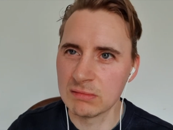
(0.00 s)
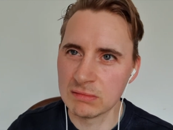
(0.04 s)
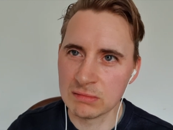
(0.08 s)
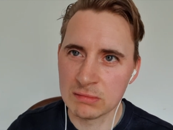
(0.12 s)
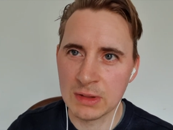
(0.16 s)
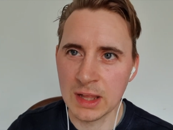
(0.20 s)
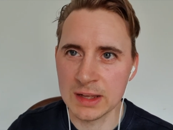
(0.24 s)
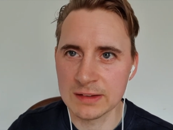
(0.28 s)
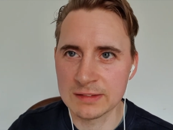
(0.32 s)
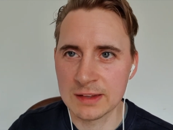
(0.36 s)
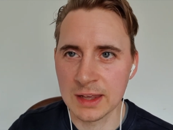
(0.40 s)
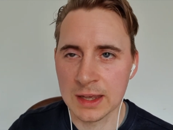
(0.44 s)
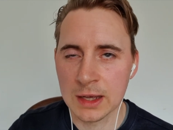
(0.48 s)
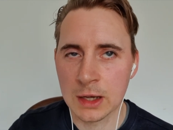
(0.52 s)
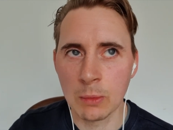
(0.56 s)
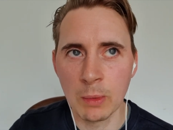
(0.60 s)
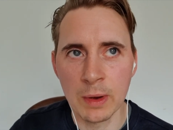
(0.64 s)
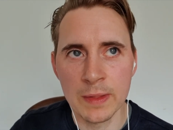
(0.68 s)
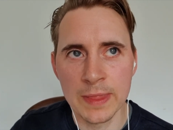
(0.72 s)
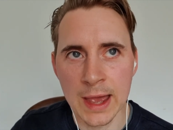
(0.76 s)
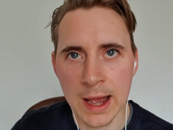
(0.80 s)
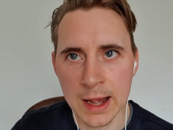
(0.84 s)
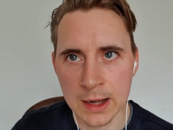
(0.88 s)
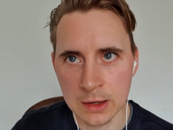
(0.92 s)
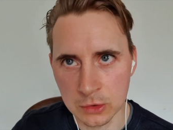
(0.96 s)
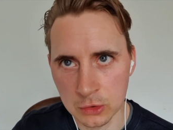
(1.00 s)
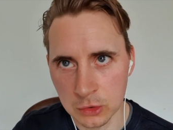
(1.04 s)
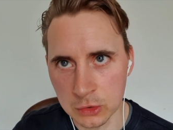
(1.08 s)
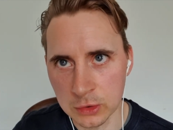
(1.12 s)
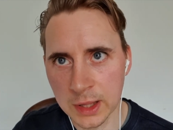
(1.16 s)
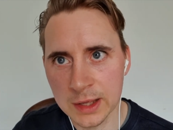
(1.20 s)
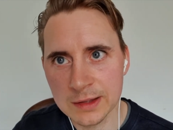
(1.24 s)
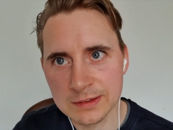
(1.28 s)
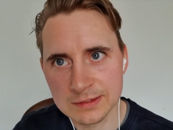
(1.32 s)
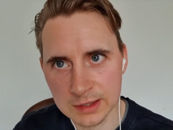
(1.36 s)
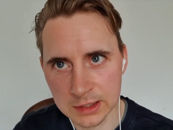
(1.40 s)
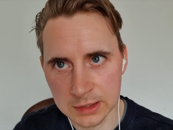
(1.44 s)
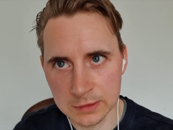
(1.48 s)
let's take away the angle
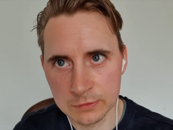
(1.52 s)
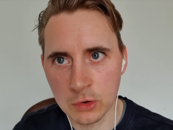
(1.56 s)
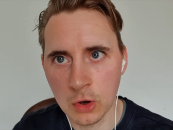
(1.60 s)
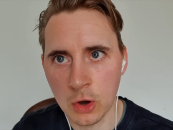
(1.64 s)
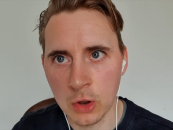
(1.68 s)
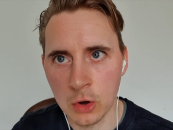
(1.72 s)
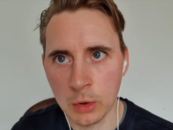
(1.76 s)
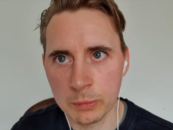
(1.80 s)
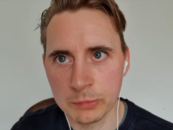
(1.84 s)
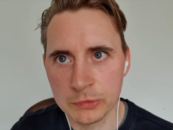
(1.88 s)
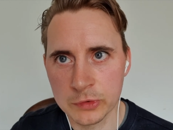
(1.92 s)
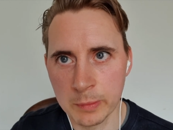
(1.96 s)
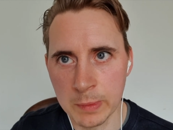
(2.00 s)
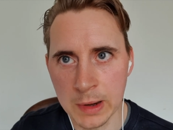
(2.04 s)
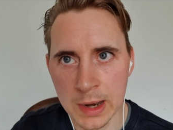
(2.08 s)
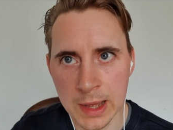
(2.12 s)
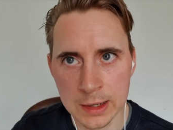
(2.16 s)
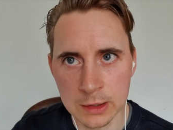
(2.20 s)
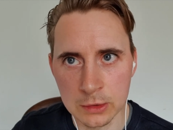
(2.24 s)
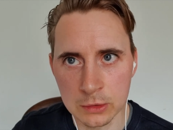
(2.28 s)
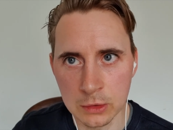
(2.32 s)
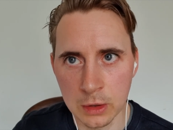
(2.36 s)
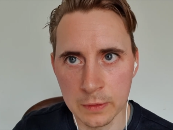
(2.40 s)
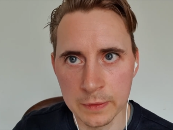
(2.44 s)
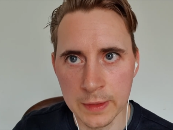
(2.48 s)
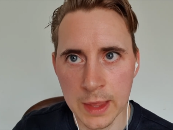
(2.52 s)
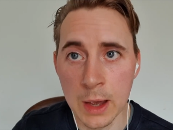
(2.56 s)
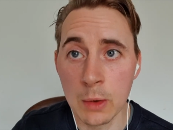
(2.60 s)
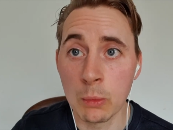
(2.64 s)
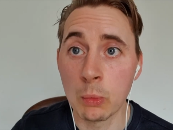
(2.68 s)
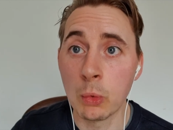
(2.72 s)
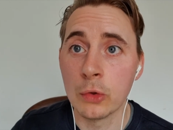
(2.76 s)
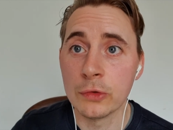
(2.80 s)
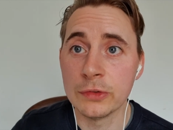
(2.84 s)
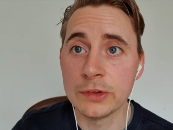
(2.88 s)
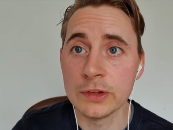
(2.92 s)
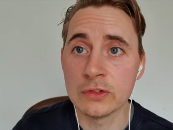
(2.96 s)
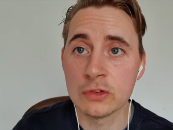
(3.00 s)
let's say you've got an optimal angle on there
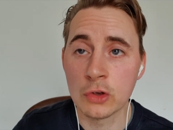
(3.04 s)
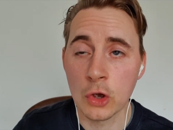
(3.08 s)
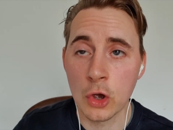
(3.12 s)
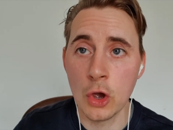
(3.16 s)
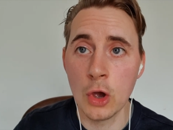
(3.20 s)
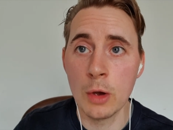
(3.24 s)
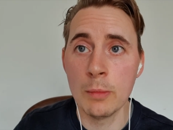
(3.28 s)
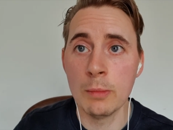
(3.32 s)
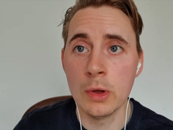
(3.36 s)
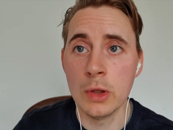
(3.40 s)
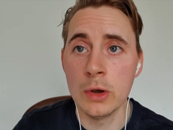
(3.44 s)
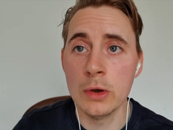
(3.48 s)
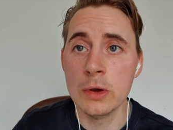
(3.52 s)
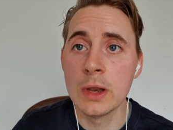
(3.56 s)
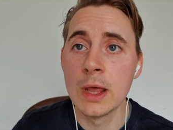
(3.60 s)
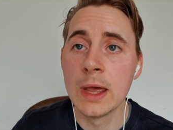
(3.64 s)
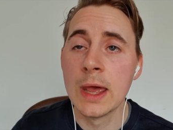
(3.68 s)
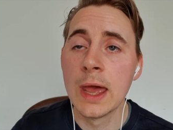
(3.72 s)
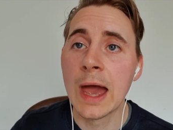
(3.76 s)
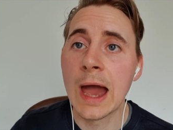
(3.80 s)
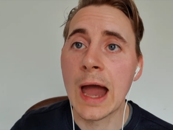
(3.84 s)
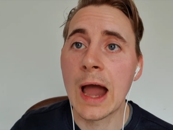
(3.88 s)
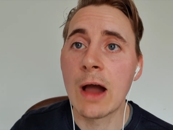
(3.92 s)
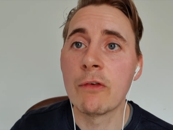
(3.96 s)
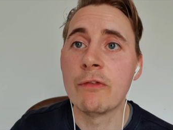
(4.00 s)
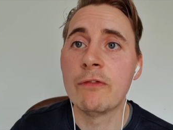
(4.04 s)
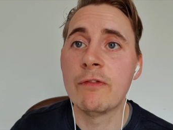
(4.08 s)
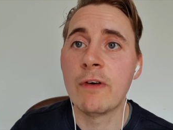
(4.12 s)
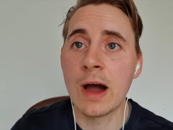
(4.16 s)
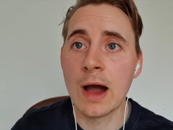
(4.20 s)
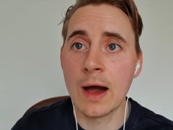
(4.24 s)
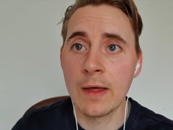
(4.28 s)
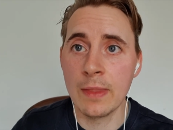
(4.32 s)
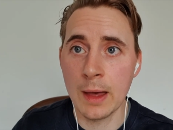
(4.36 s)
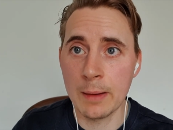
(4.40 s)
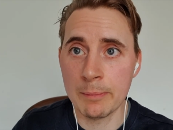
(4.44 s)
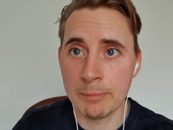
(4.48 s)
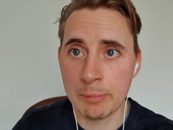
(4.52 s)
will determine how
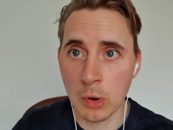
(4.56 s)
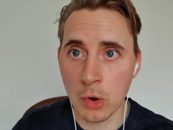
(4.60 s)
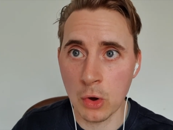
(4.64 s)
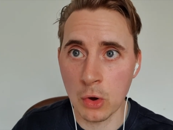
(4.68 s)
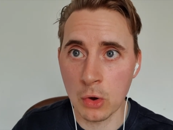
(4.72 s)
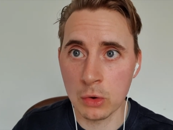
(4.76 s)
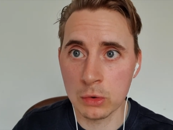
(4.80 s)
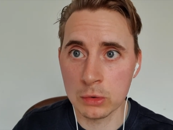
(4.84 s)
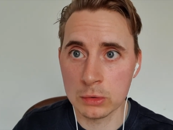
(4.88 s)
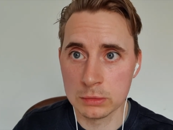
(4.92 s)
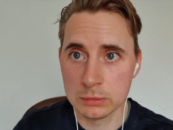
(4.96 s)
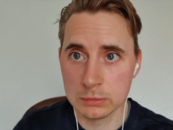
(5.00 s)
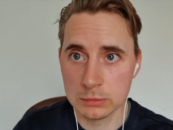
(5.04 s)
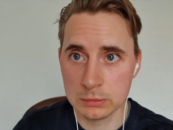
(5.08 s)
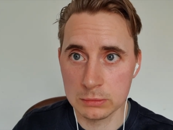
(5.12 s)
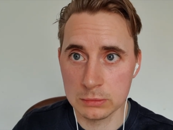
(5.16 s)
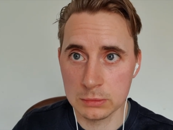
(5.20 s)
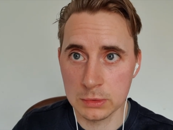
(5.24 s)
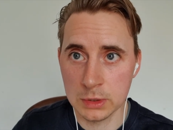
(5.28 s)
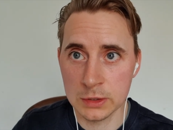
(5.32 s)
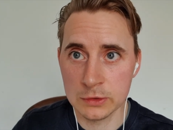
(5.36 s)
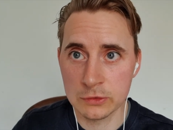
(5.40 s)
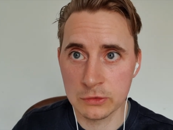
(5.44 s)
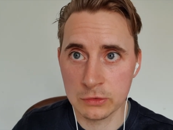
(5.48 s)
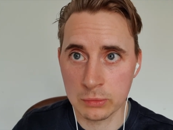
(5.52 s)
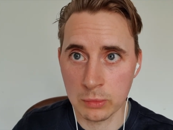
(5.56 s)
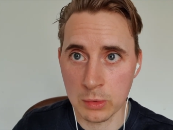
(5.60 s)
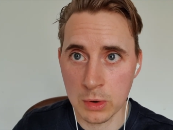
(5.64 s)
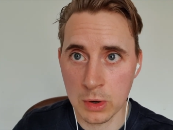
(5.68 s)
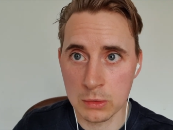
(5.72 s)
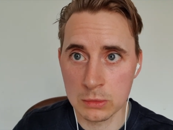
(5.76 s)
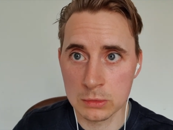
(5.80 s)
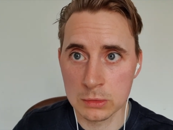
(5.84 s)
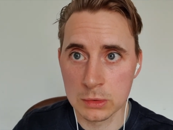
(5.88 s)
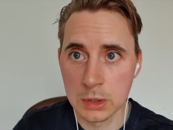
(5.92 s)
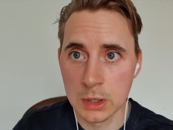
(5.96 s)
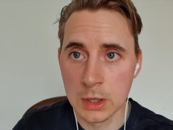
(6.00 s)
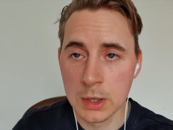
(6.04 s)
far that ball is
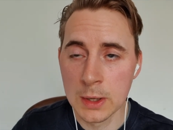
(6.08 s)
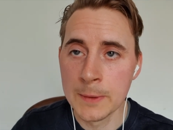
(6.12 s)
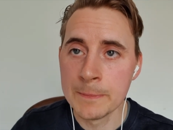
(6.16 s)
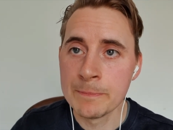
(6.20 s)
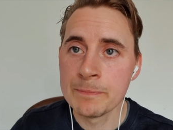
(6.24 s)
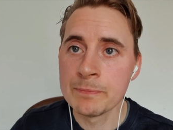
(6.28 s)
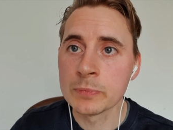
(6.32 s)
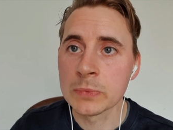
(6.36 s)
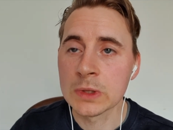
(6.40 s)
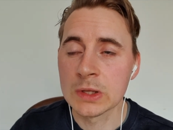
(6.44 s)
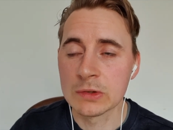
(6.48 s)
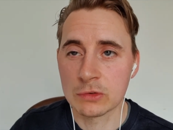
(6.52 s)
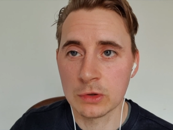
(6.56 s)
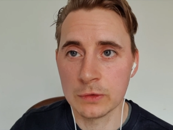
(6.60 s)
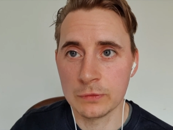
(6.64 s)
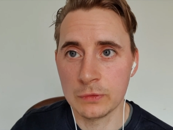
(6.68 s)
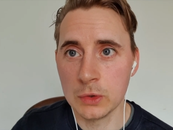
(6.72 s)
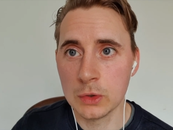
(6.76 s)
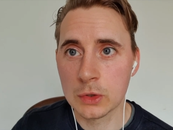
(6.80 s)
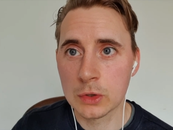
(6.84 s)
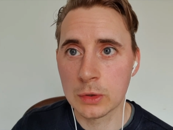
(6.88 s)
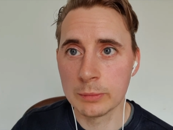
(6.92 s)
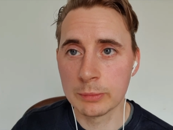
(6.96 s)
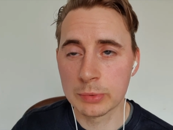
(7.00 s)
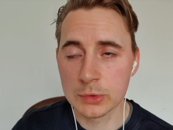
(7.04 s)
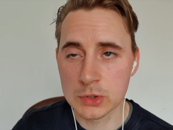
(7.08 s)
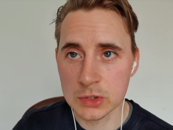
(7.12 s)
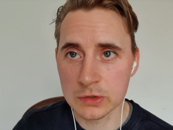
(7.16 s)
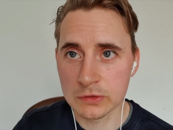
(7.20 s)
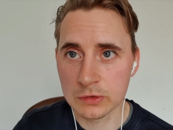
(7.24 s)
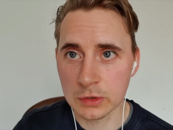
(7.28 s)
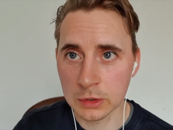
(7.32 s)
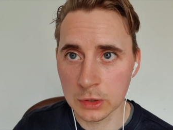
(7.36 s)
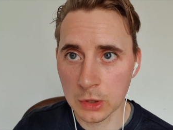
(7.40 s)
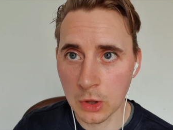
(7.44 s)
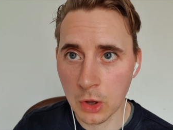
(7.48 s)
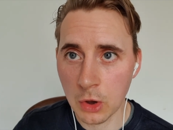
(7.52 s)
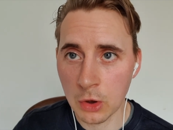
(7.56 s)
thrown so if you can produce a
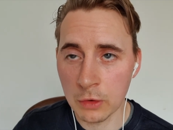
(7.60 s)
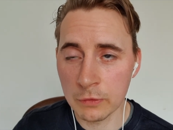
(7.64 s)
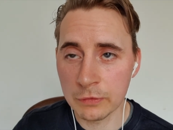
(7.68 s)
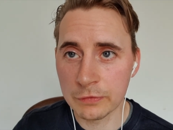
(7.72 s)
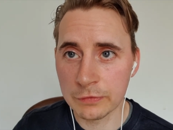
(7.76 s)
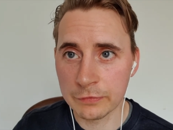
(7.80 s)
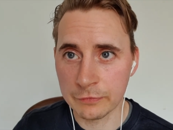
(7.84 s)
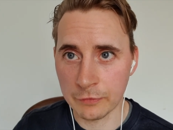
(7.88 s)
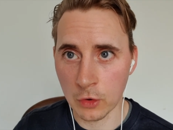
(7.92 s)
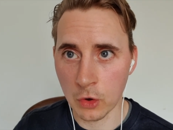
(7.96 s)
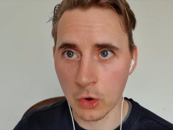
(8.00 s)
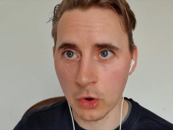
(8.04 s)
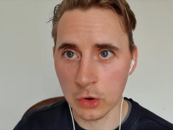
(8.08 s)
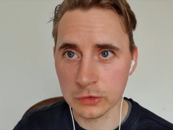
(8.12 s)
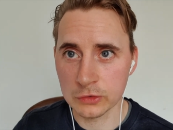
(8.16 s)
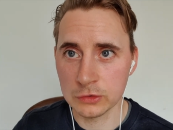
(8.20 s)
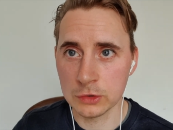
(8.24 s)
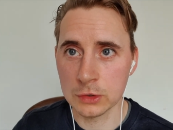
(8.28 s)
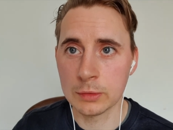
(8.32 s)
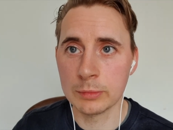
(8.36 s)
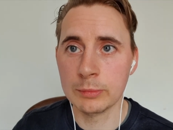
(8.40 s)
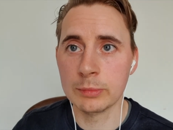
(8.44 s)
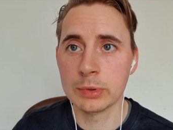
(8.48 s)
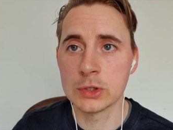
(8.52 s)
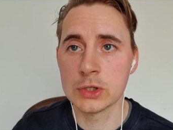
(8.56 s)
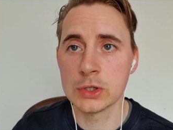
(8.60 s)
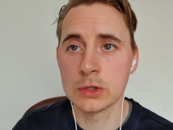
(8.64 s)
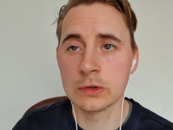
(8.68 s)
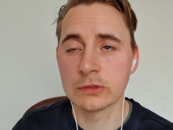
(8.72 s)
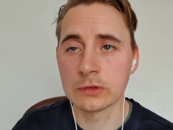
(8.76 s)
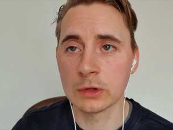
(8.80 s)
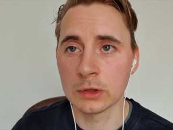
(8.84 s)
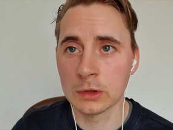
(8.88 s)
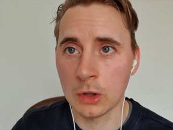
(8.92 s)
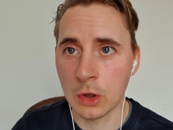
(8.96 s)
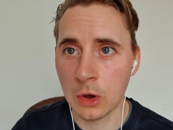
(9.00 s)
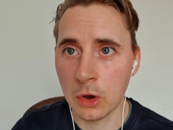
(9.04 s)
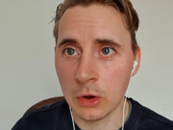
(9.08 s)
lot of force you can produce a
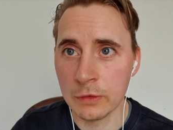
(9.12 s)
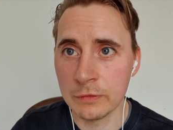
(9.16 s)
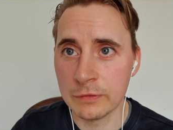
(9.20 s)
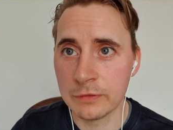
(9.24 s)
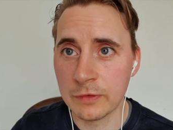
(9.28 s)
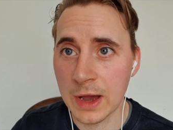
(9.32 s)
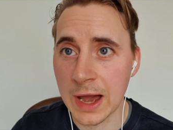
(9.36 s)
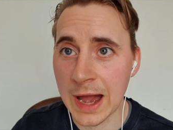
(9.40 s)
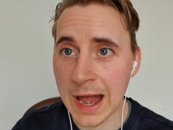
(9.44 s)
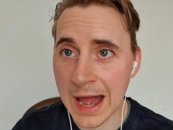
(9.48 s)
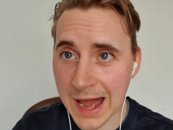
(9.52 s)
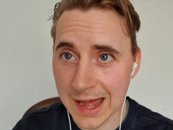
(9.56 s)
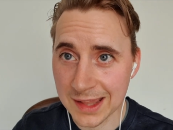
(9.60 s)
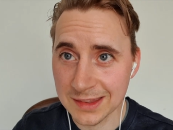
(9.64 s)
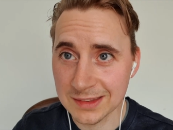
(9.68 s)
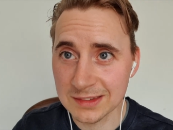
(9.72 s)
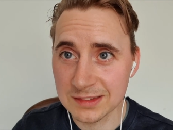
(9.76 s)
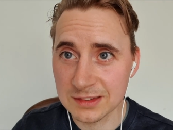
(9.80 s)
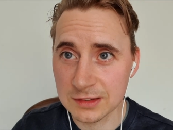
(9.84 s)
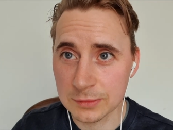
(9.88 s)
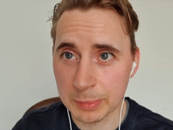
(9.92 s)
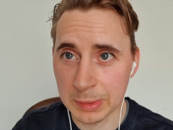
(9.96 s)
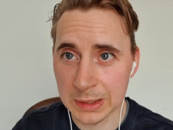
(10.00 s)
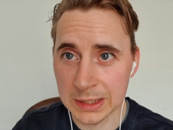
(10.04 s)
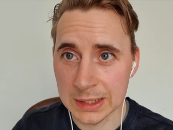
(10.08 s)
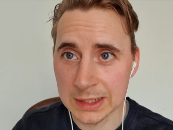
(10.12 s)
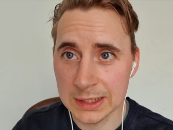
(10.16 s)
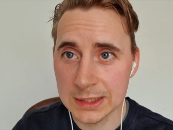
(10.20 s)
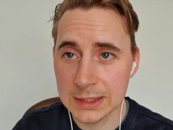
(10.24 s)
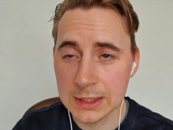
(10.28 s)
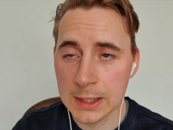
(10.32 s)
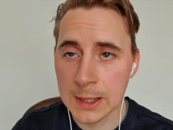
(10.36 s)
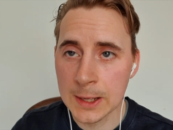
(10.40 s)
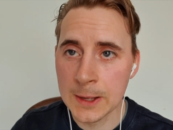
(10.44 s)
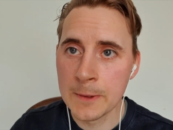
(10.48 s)
lot of hand speed